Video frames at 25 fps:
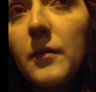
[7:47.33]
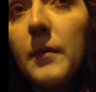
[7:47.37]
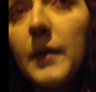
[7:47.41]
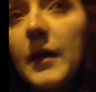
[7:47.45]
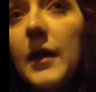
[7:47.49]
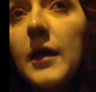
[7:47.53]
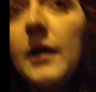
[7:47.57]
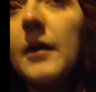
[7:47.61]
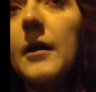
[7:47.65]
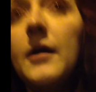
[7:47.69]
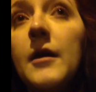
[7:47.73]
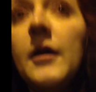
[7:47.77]
a
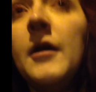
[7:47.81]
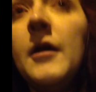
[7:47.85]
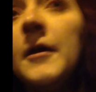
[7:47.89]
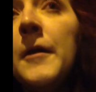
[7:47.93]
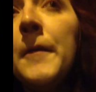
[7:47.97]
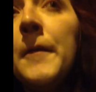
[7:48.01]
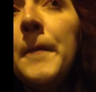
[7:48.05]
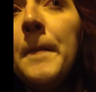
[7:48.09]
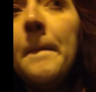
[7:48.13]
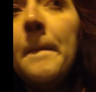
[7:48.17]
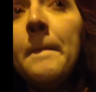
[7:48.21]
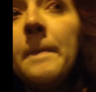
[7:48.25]
bit,
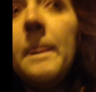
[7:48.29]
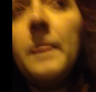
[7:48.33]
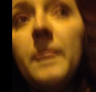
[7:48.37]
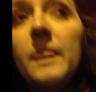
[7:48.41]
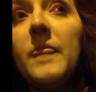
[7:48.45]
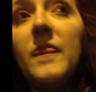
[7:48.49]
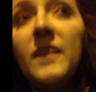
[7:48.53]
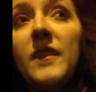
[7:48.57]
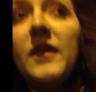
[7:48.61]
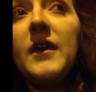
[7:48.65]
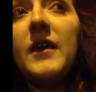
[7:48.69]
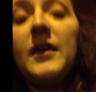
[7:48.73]

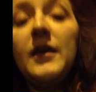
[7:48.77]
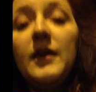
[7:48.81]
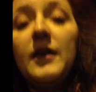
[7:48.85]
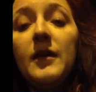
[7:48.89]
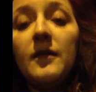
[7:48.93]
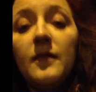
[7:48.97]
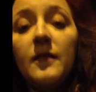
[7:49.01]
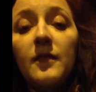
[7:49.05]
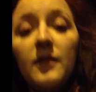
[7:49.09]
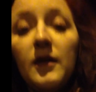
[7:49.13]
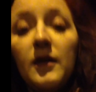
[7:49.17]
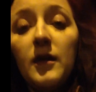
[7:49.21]

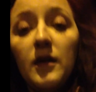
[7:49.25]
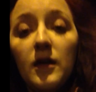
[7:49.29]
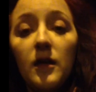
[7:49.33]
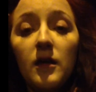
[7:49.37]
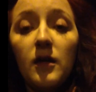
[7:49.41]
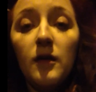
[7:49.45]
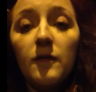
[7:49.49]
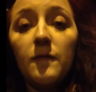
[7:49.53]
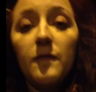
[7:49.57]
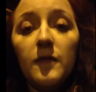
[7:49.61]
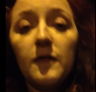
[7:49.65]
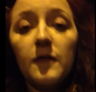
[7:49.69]
thinking that
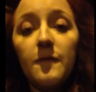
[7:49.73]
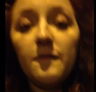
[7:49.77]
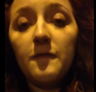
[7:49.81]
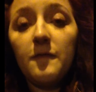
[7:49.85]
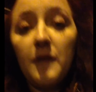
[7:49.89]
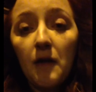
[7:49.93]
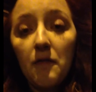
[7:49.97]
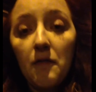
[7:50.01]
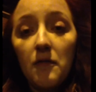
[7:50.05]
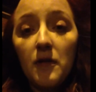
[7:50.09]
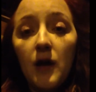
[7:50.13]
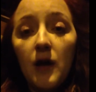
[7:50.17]
if they
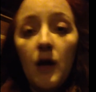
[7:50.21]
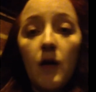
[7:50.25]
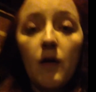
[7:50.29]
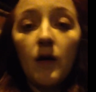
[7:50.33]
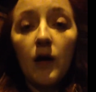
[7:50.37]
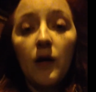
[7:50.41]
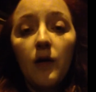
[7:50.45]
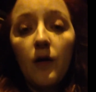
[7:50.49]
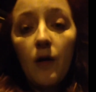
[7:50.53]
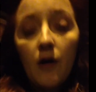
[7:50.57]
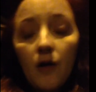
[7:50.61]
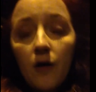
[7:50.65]
found out I
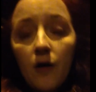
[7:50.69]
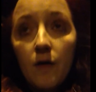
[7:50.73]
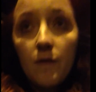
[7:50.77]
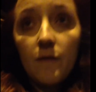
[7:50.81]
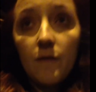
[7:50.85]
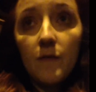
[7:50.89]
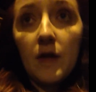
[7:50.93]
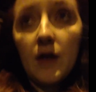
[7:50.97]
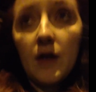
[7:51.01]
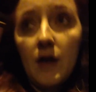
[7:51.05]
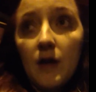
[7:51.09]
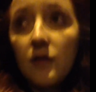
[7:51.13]
got off
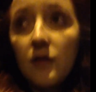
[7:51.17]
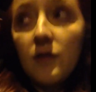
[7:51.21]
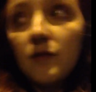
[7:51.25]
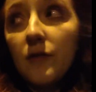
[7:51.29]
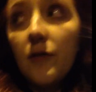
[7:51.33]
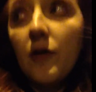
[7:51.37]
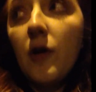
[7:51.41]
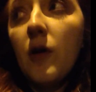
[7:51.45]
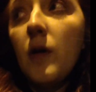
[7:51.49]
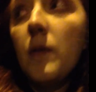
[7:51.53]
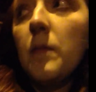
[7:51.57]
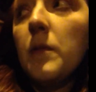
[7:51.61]
that
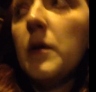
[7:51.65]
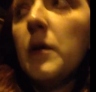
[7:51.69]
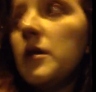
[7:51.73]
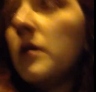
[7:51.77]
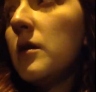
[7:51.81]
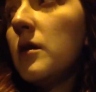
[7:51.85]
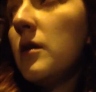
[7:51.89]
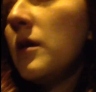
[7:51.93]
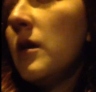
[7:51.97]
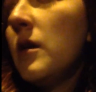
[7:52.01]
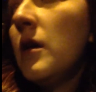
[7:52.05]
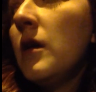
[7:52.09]
stop,
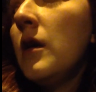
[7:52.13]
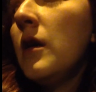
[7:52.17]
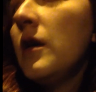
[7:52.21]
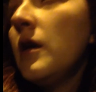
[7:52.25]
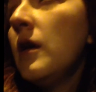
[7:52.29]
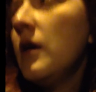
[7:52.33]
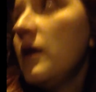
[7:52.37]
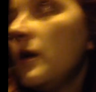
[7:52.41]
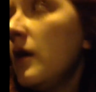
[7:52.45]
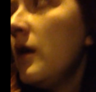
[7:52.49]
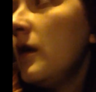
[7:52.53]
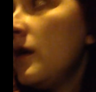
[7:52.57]

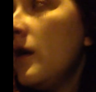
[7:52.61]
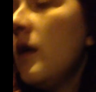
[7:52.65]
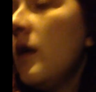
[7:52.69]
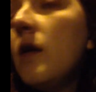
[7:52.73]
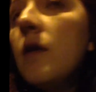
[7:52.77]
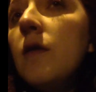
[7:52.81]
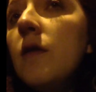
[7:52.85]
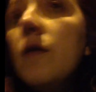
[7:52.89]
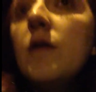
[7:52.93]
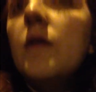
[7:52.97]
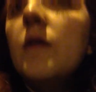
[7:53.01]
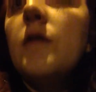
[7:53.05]

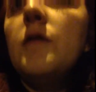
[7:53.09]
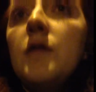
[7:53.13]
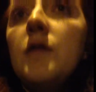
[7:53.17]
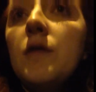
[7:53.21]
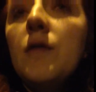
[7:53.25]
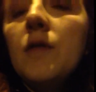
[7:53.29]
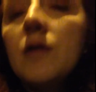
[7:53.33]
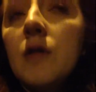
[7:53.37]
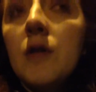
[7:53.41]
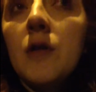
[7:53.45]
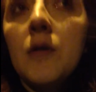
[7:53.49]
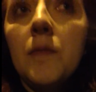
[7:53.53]
they'll
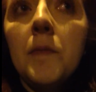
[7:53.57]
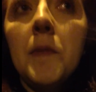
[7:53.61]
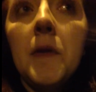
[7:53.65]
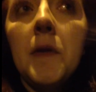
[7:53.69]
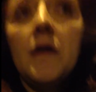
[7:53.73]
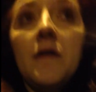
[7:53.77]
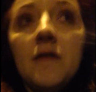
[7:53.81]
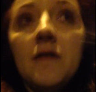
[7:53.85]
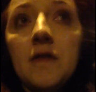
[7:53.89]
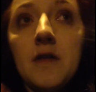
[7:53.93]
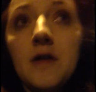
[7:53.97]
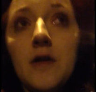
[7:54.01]
do a
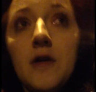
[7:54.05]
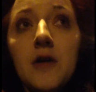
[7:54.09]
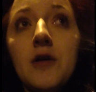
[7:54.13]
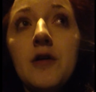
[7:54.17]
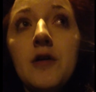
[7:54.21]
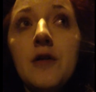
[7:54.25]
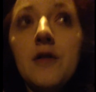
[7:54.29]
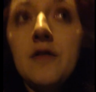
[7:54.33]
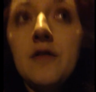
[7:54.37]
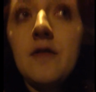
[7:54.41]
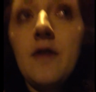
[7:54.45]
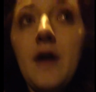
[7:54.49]
couple of
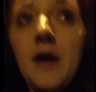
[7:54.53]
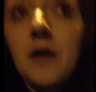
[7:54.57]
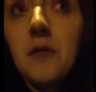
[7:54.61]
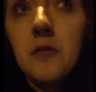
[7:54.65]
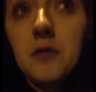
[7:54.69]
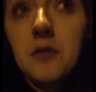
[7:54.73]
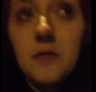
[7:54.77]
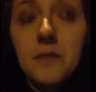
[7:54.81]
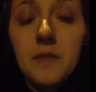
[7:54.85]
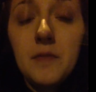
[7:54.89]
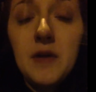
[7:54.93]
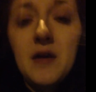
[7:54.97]
circles
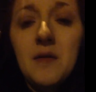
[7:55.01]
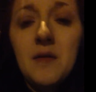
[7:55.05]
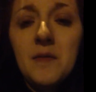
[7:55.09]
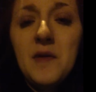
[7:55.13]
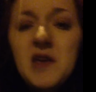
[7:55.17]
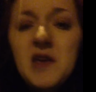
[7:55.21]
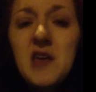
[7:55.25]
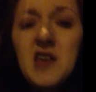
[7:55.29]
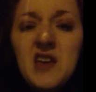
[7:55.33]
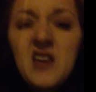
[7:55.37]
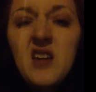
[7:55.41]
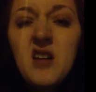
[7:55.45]
around
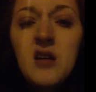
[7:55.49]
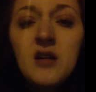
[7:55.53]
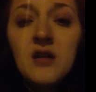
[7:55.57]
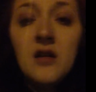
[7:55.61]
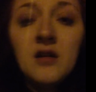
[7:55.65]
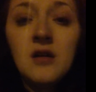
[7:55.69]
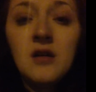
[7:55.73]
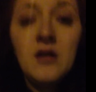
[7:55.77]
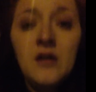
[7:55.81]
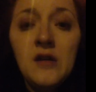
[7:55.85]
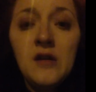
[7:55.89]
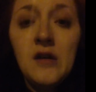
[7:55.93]
maybe,
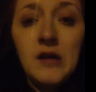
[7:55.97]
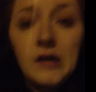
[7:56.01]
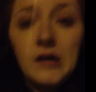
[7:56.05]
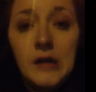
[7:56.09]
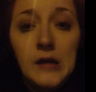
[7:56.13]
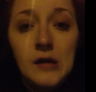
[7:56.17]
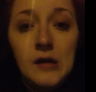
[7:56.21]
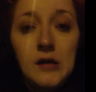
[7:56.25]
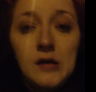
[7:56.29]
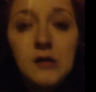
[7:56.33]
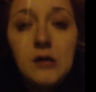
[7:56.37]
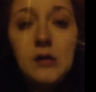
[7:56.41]

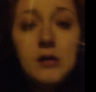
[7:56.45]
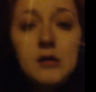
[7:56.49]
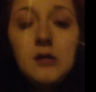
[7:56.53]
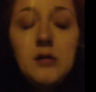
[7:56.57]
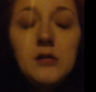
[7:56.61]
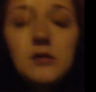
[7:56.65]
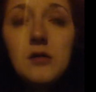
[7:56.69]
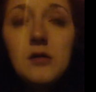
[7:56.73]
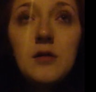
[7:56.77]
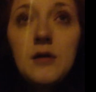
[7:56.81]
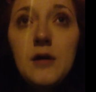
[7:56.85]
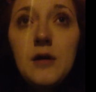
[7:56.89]

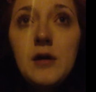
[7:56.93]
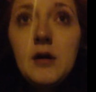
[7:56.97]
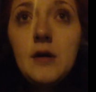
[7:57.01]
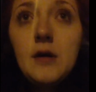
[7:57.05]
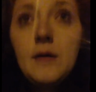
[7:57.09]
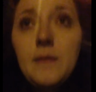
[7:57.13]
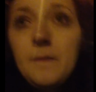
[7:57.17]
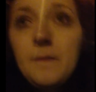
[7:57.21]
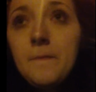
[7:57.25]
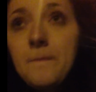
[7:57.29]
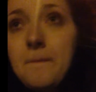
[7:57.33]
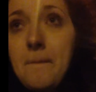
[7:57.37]

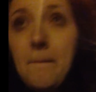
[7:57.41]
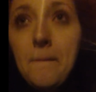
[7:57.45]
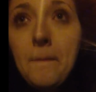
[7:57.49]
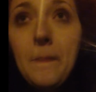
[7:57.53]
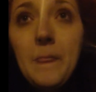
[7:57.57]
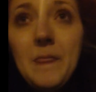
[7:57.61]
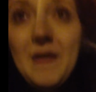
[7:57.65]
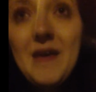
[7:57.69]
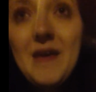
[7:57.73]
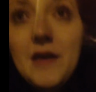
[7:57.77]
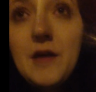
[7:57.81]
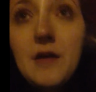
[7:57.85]
and
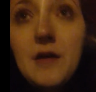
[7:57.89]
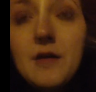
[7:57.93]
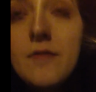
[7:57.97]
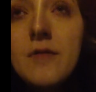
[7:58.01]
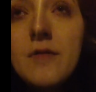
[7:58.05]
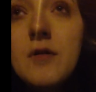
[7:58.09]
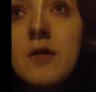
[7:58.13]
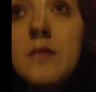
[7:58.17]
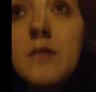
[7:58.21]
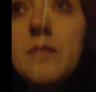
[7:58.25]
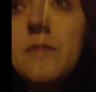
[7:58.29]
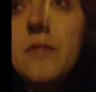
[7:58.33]
then give
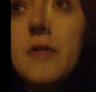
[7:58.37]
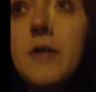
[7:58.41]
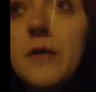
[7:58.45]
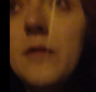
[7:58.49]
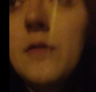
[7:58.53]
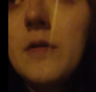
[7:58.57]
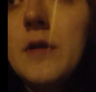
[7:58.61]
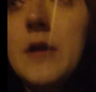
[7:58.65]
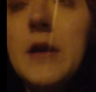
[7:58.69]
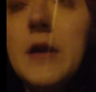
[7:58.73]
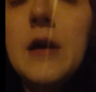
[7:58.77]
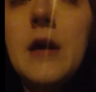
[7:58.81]
up.
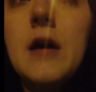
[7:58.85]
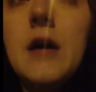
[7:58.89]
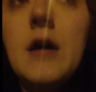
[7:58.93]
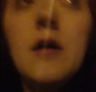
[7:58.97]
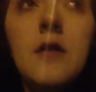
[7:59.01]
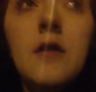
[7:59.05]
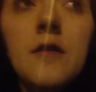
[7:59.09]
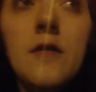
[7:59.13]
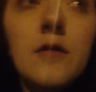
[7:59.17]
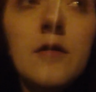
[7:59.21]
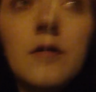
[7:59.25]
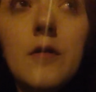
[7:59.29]
And yeah,
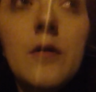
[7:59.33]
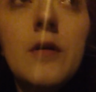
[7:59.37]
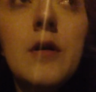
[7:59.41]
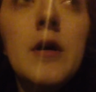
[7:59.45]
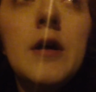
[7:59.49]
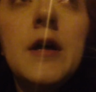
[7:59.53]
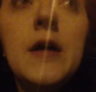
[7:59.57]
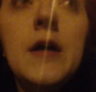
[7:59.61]
so